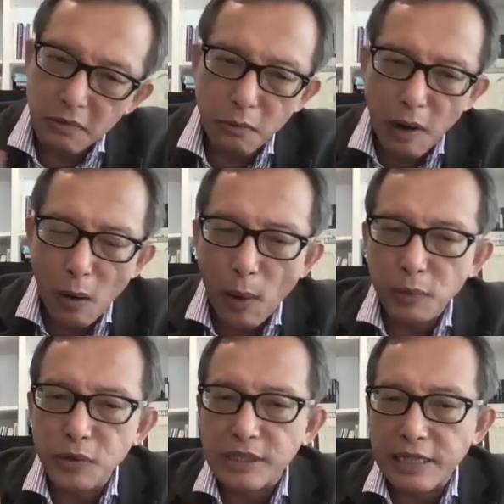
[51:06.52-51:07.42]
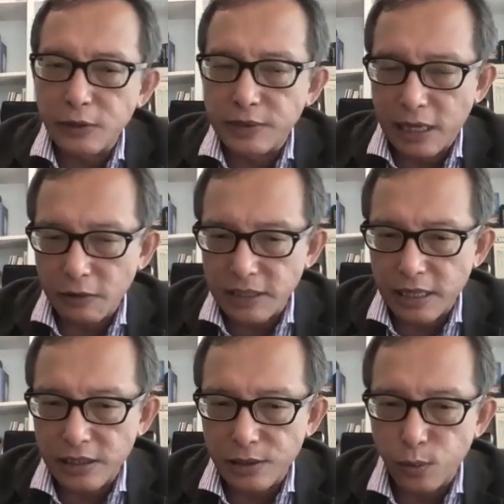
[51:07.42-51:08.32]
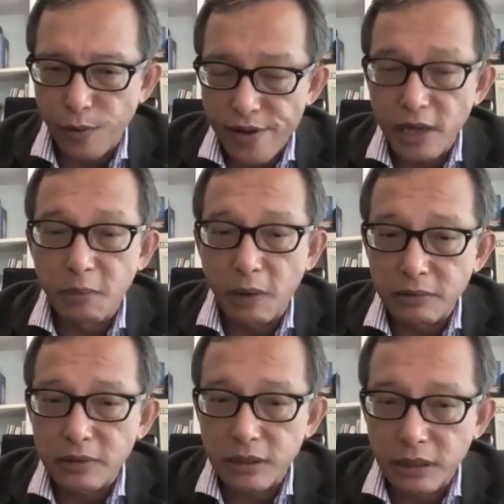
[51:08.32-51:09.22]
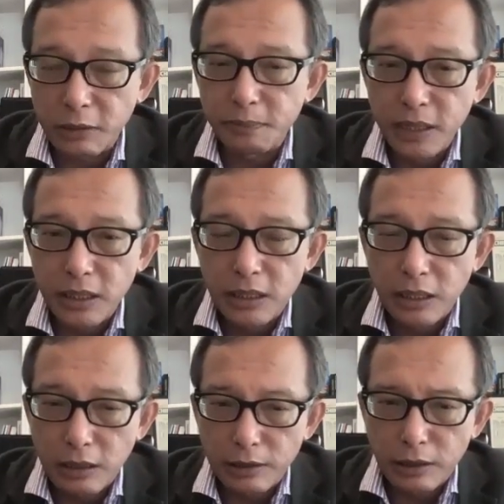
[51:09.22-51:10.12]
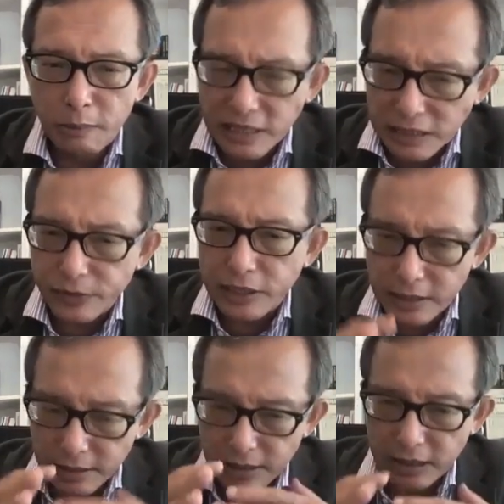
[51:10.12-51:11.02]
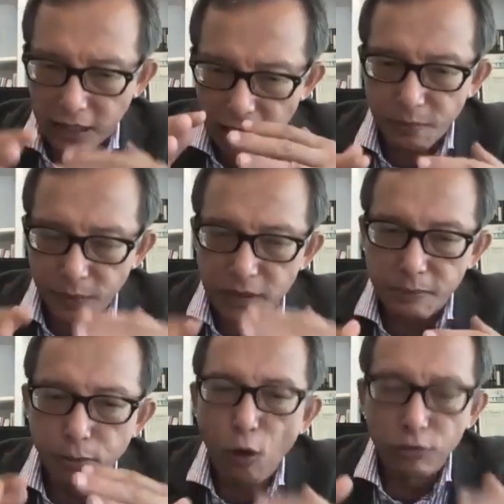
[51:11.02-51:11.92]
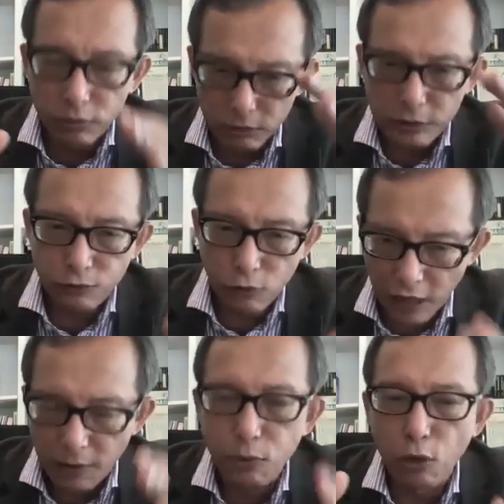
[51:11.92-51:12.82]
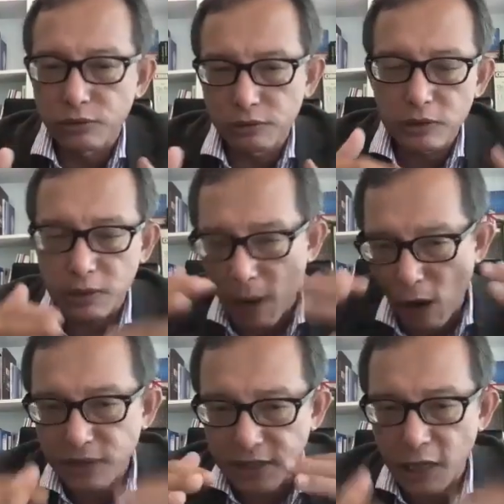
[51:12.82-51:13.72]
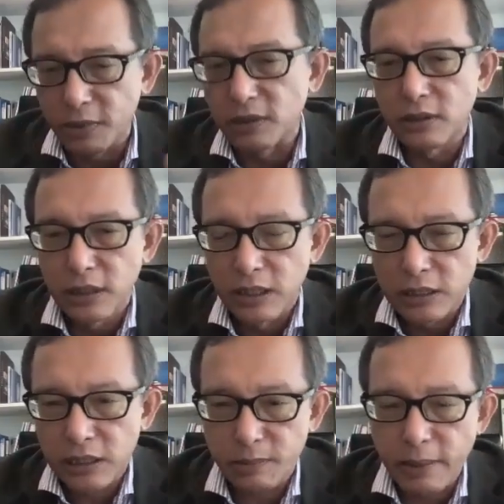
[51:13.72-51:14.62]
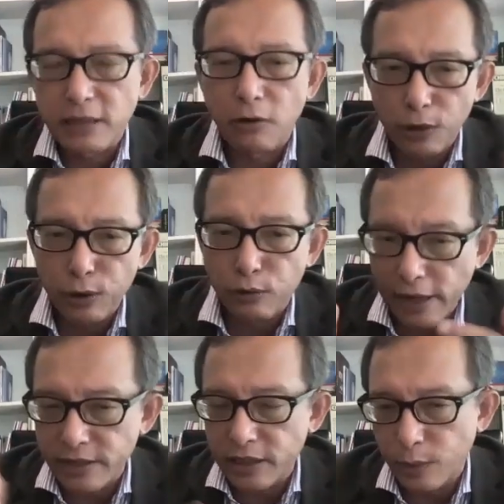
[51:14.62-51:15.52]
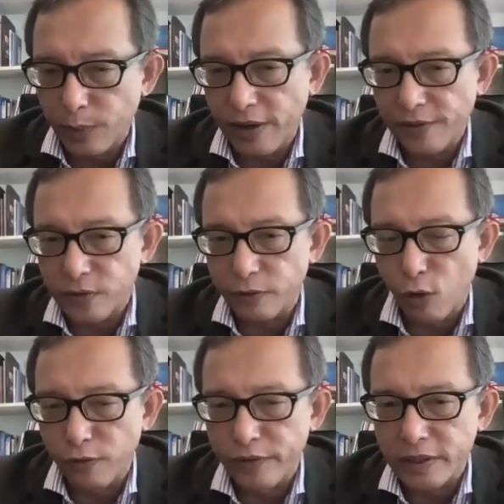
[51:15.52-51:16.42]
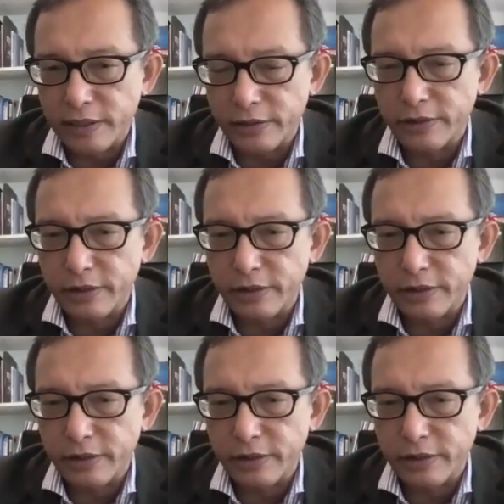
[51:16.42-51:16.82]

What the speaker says: What would you say to the outsiders worrying about the ability to just keep this boat, this rocking boat, somehow stable, despite all the rising waves of COVID, etc.?